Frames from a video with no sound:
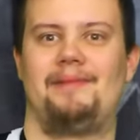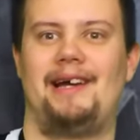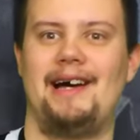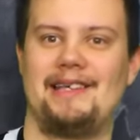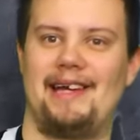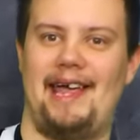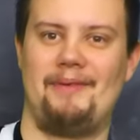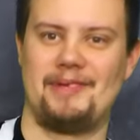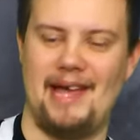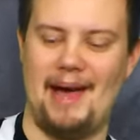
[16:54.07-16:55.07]
because, like,
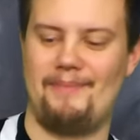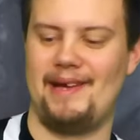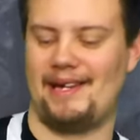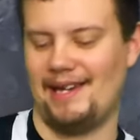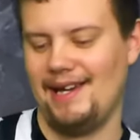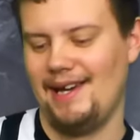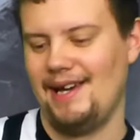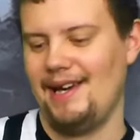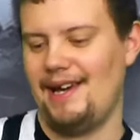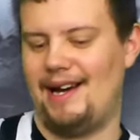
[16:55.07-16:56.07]
it was epic.
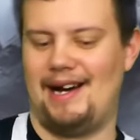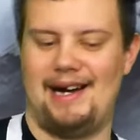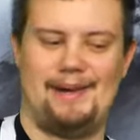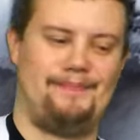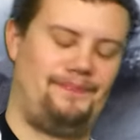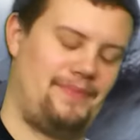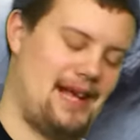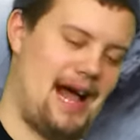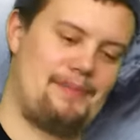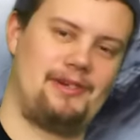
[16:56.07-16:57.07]

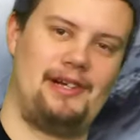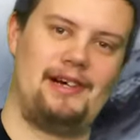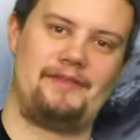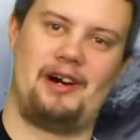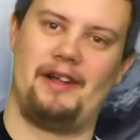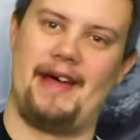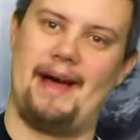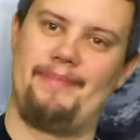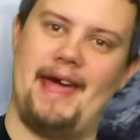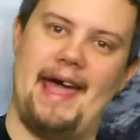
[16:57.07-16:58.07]
Absolutely loved all that.